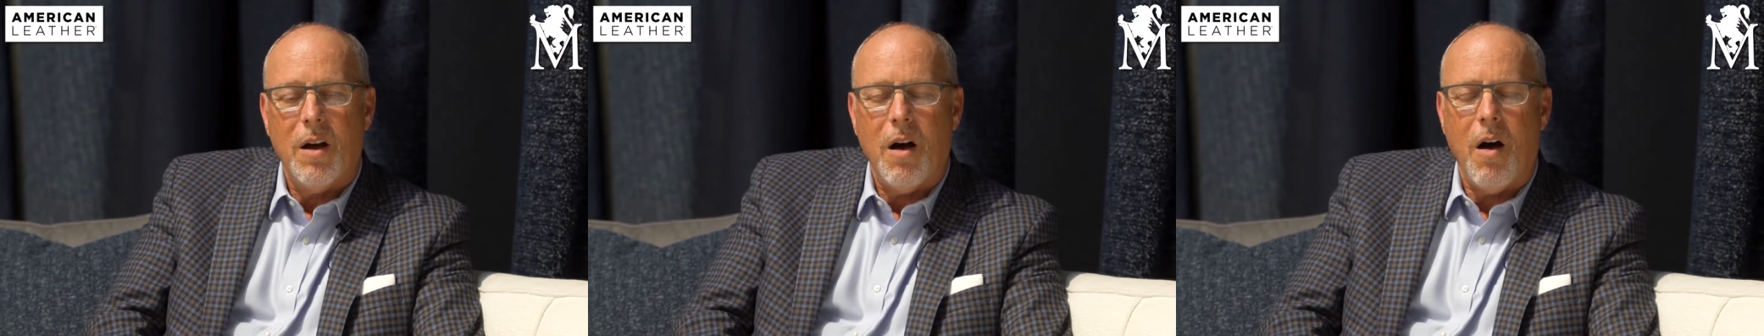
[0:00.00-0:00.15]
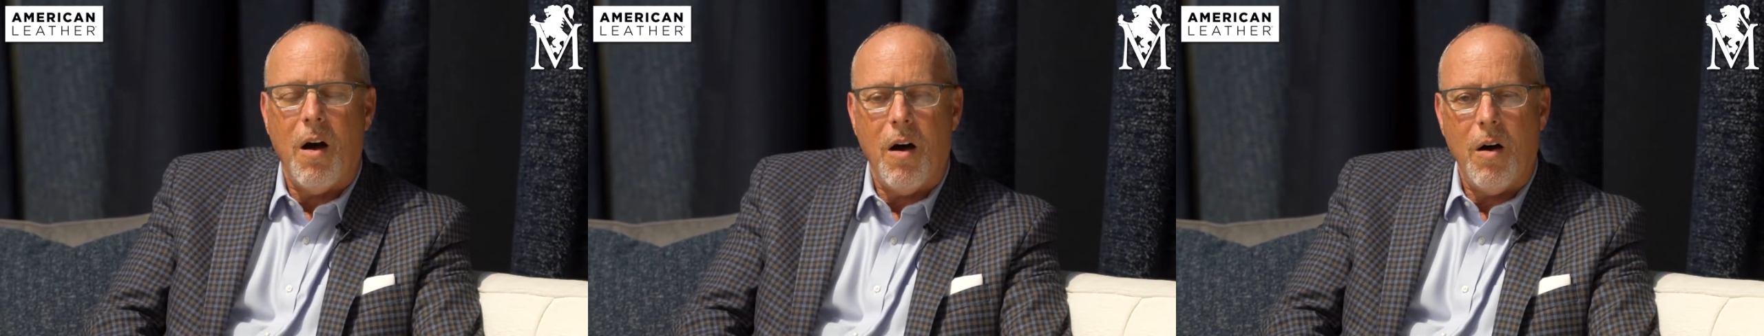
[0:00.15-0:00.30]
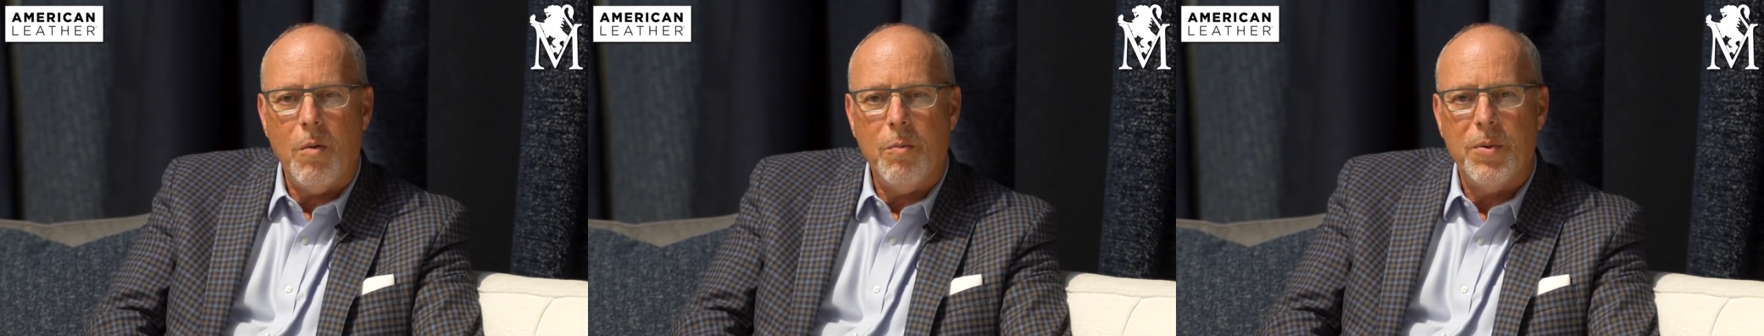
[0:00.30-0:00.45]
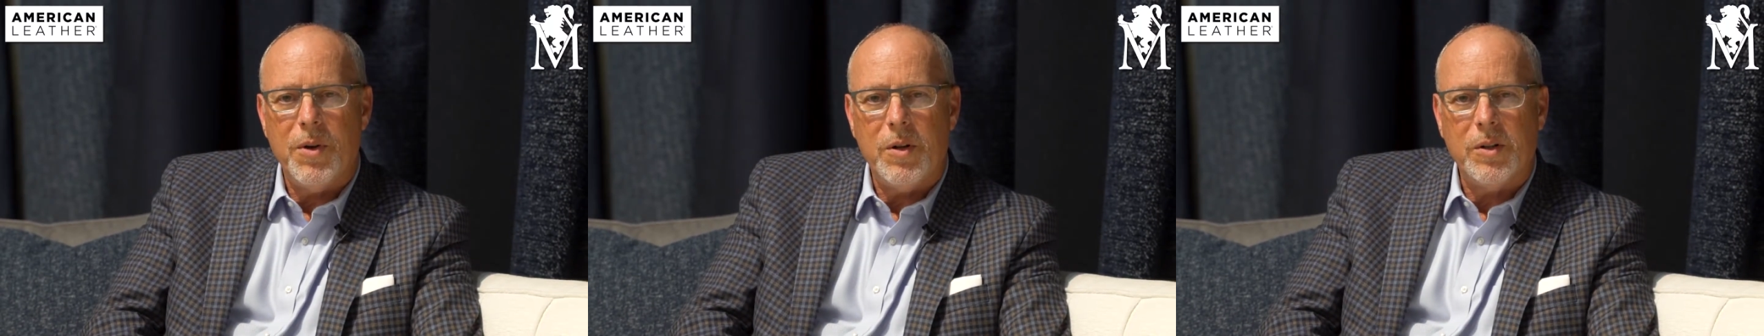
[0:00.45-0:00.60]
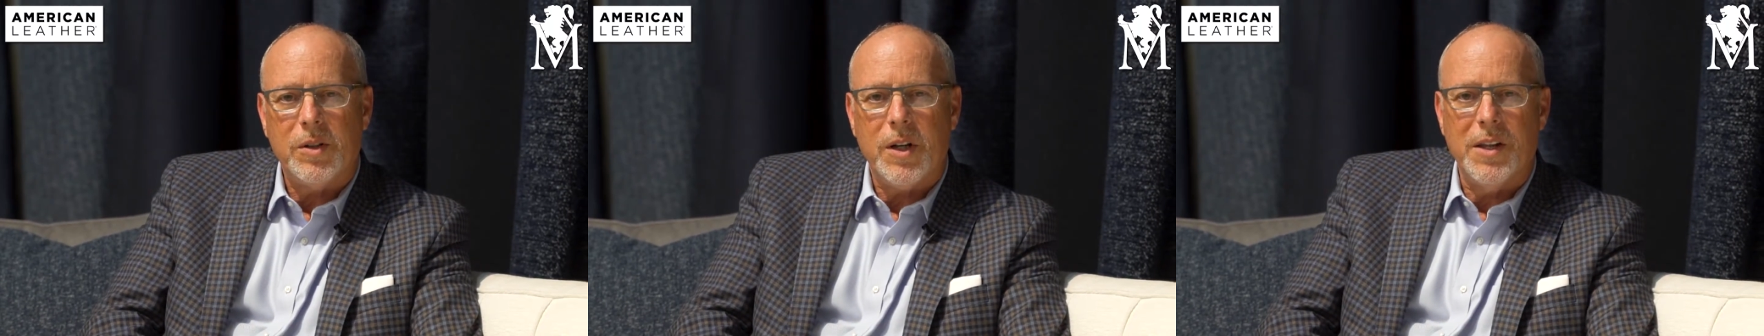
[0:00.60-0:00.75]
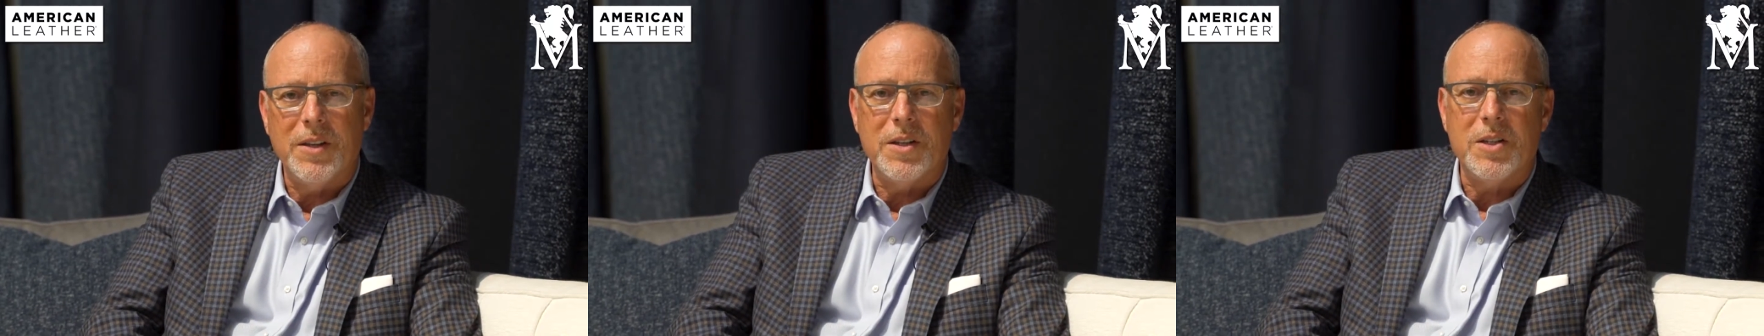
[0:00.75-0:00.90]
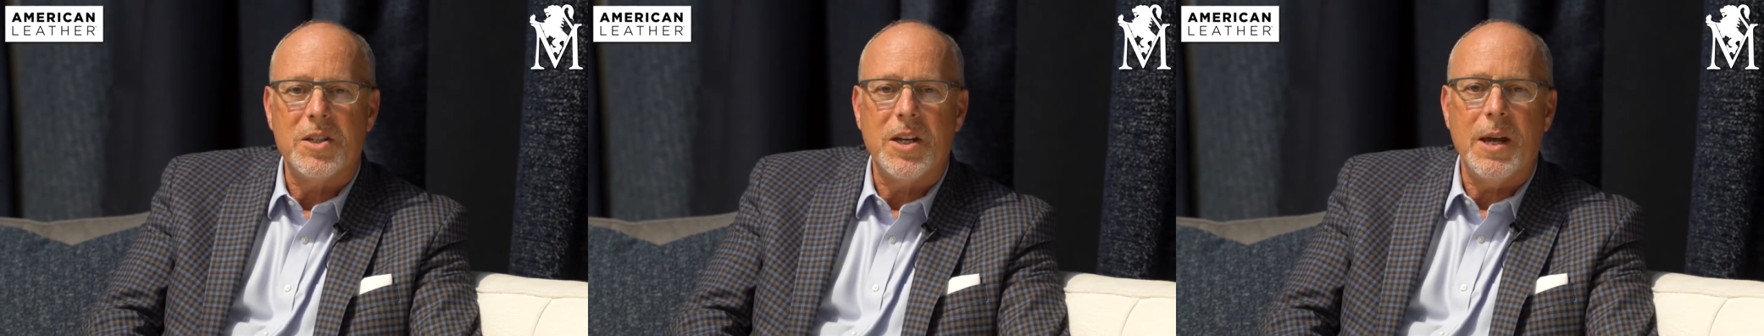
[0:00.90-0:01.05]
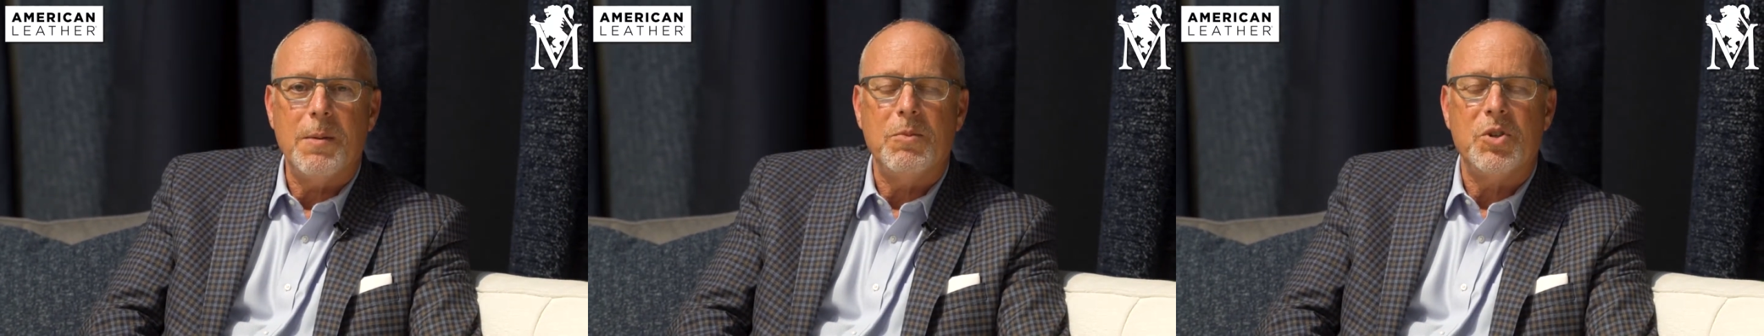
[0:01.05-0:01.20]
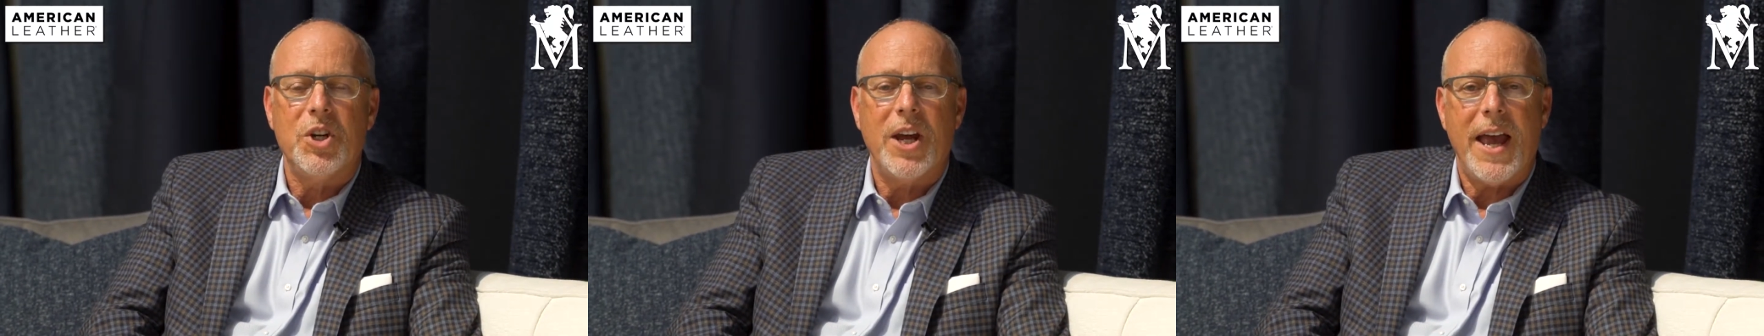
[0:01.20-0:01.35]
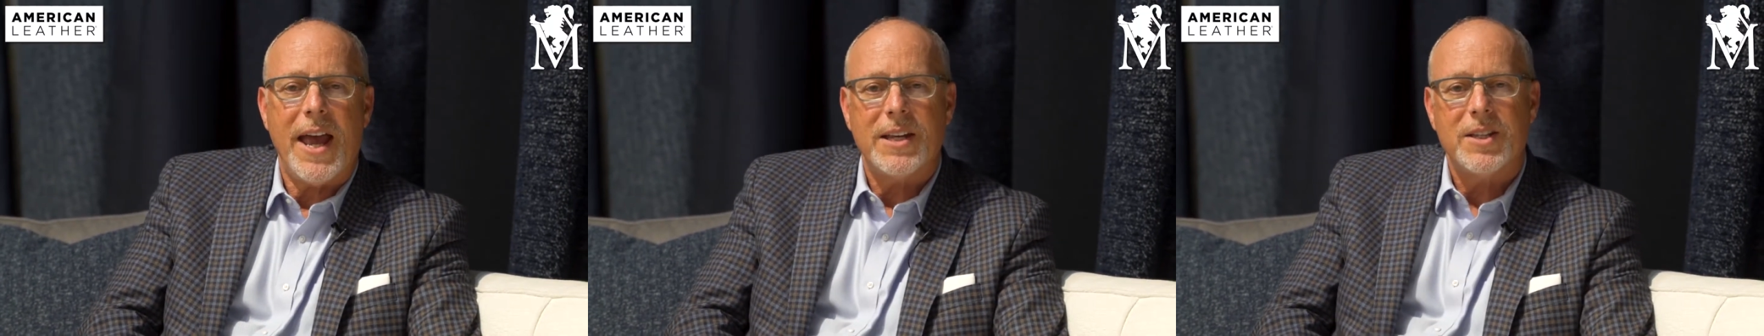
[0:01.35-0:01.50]
all built on the same
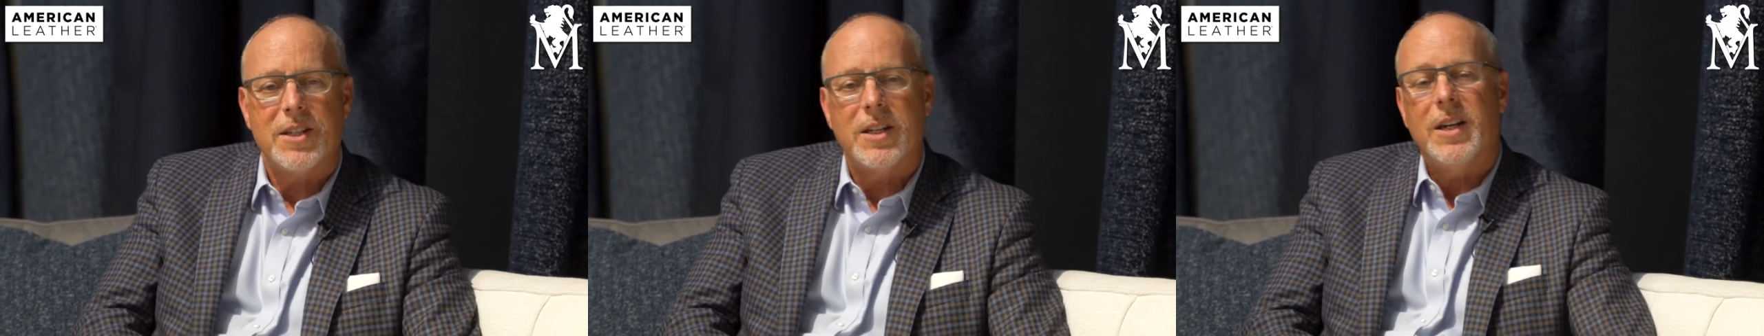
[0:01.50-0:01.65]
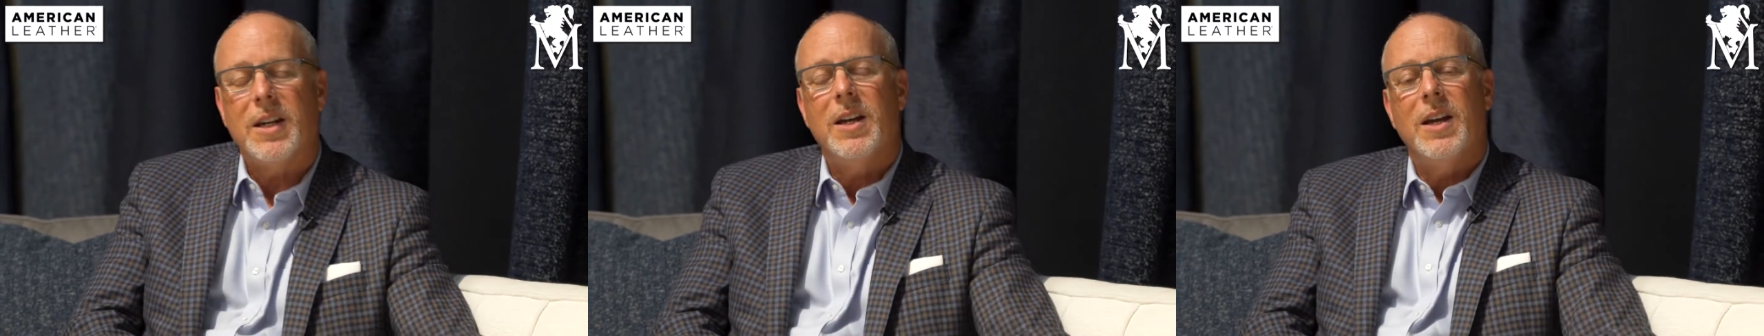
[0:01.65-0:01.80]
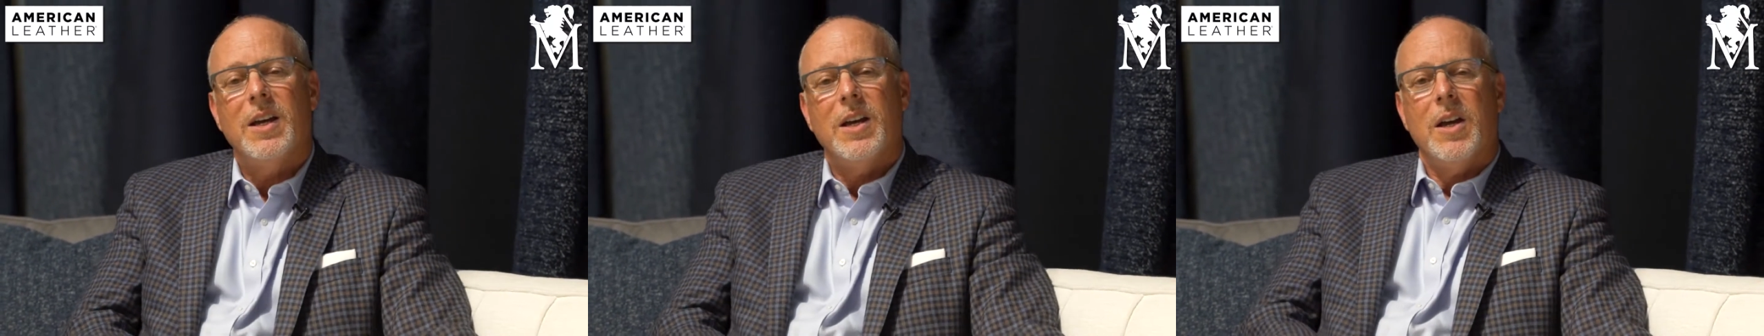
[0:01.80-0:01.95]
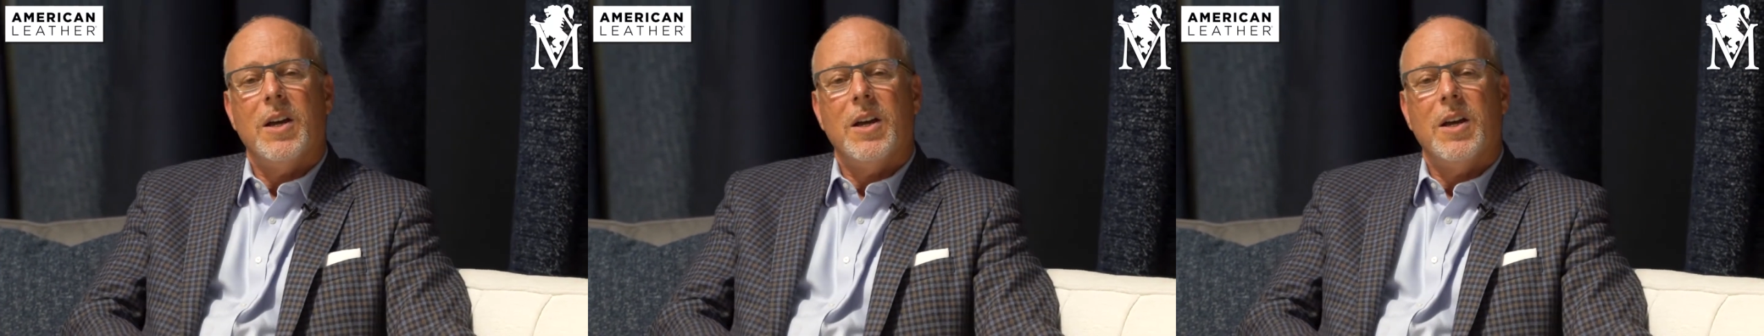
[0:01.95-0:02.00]
chassis,